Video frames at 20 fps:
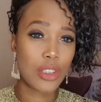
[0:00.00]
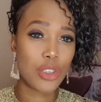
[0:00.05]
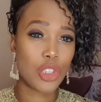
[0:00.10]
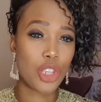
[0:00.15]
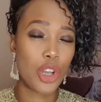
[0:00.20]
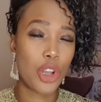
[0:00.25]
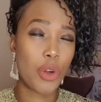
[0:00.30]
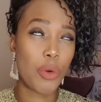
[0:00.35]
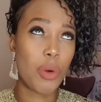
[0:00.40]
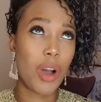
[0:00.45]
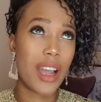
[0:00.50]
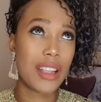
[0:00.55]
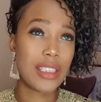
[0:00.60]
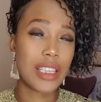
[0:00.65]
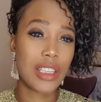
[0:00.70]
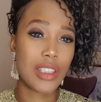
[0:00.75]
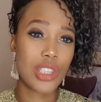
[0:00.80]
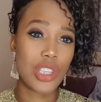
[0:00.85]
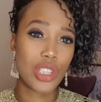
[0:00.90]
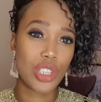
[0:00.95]
So what I
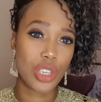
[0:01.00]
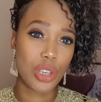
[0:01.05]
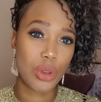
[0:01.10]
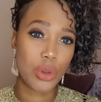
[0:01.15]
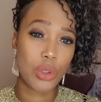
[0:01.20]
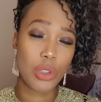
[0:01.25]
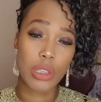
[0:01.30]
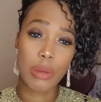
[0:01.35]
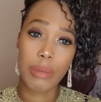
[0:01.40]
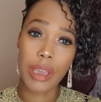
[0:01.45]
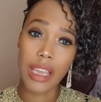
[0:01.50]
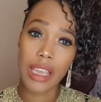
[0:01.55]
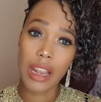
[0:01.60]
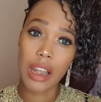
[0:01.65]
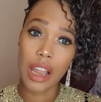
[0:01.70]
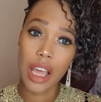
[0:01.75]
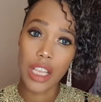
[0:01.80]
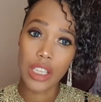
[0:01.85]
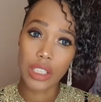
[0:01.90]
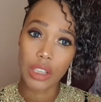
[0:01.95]
tend to do to make it
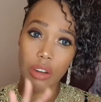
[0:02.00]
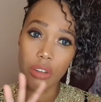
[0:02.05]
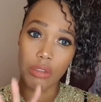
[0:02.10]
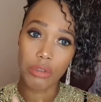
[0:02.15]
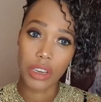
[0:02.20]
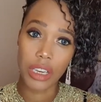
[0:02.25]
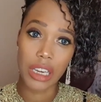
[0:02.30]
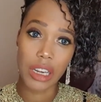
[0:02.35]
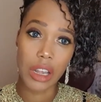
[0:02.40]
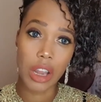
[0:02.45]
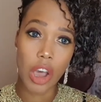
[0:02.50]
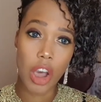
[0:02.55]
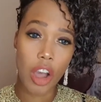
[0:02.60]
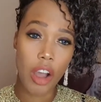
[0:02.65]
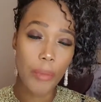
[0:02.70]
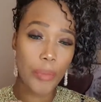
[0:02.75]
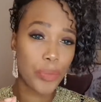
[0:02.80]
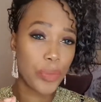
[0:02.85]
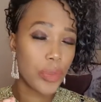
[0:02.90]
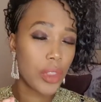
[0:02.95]
last really
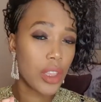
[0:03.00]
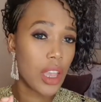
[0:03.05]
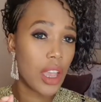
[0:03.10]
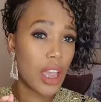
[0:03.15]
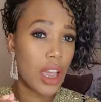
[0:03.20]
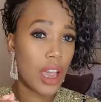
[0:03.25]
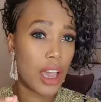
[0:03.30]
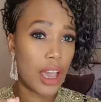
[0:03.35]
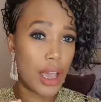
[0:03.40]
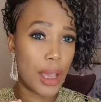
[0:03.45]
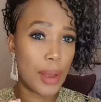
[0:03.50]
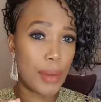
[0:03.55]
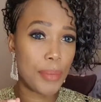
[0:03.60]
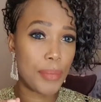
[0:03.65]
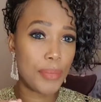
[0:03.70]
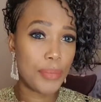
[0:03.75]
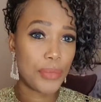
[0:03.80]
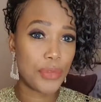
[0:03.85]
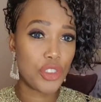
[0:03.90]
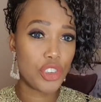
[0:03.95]
long,
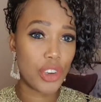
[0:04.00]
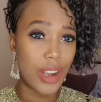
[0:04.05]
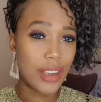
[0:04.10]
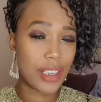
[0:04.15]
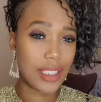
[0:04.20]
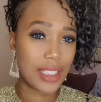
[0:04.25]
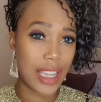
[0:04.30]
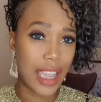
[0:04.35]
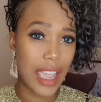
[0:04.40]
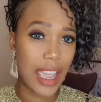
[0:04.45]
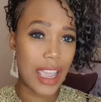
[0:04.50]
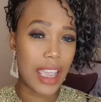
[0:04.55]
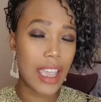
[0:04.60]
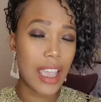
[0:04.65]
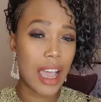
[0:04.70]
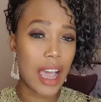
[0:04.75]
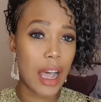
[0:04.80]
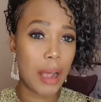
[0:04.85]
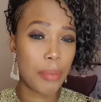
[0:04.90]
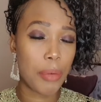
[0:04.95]
throughout the day,
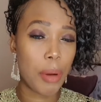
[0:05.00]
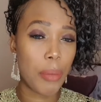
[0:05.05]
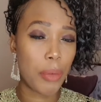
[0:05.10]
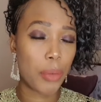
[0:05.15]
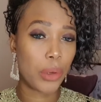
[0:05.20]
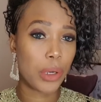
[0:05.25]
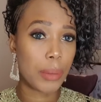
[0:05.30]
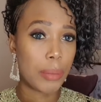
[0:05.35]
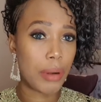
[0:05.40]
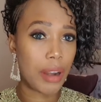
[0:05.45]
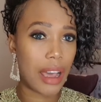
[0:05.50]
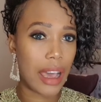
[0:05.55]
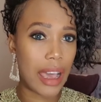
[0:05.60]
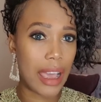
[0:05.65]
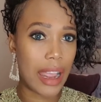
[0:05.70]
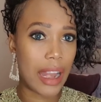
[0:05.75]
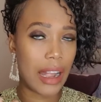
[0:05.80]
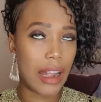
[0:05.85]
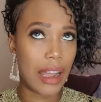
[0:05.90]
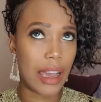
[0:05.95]
I probably would
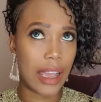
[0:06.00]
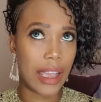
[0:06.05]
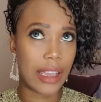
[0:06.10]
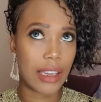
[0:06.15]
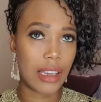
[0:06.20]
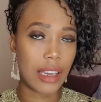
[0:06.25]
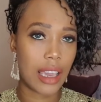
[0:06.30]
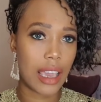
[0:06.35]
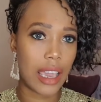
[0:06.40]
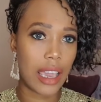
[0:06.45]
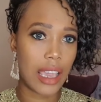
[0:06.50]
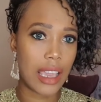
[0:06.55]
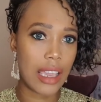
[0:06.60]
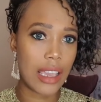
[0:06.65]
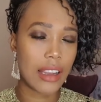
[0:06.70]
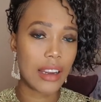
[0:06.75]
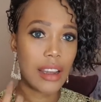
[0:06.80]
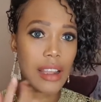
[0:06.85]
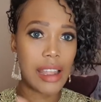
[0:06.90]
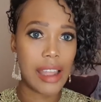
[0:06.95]
apply like
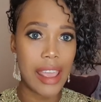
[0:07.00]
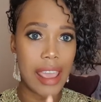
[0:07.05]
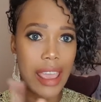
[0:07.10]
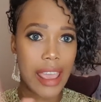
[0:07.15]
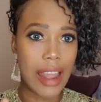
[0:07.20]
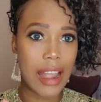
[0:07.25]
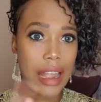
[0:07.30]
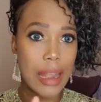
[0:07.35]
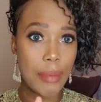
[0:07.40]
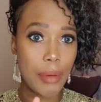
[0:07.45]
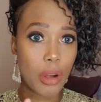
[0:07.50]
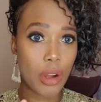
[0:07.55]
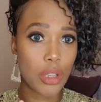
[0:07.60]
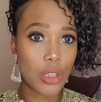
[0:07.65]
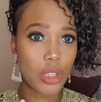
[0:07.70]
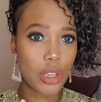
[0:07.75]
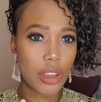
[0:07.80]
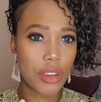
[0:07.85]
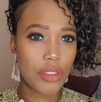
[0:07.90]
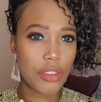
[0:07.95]
a clear lip
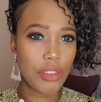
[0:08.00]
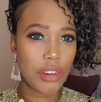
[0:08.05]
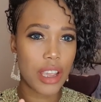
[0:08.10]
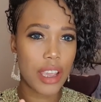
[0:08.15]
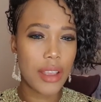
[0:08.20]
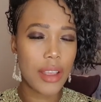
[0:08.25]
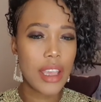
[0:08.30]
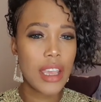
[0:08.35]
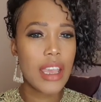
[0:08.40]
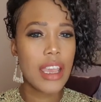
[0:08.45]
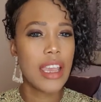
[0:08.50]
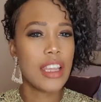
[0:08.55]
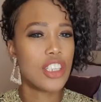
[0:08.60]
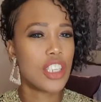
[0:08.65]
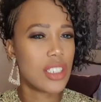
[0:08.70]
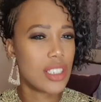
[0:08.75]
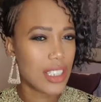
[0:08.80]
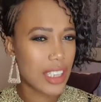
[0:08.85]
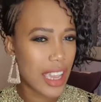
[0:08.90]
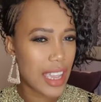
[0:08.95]
gloss over it,
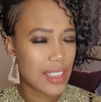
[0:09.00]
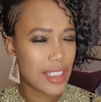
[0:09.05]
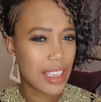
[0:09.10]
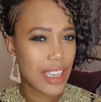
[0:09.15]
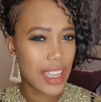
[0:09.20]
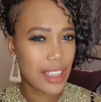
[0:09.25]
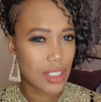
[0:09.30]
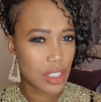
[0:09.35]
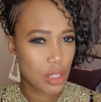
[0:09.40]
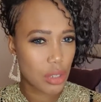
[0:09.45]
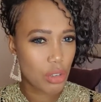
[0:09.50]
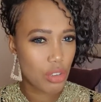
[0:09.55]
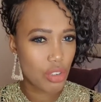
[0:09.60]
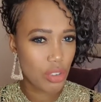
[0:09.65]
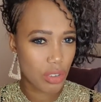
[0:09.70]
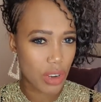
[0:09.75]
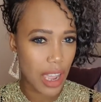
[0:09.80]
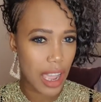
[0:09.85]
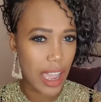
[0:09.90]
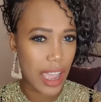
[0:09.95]
just in case it gets too
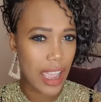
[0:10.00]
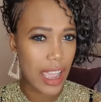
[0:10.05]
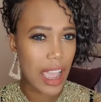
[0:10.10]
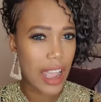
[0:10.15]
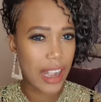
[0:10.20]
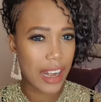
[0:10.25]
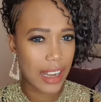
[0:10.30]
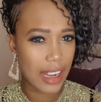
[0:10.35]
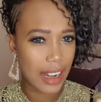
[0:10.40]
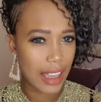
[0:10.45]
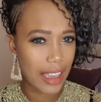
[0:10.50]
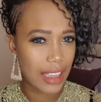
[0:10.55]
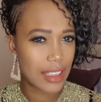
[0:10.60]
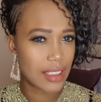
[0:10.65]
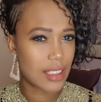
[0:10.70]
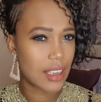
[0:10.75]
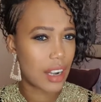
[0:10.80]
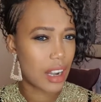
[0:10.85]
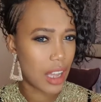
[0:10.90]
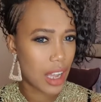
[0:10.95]
dry and I'd like it
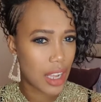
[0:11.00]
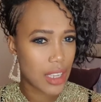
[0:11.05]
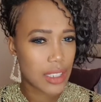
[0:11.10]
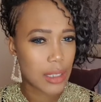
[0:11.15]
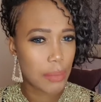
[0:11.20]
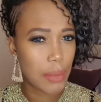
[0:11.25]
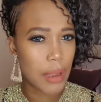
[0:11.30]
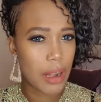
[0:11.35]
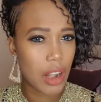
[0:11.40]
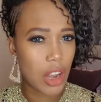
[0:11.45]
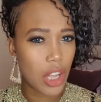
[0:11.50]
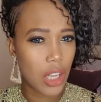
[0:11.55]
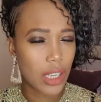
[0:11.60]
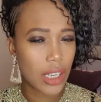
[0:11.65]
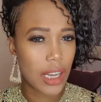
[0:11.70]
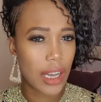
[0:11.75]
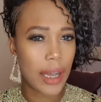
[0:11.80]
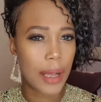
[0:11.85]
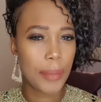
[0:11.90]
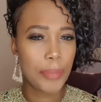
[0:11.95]
to last a bit
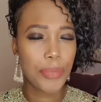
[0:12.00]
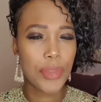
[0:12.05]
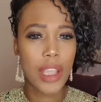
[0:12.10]
longer.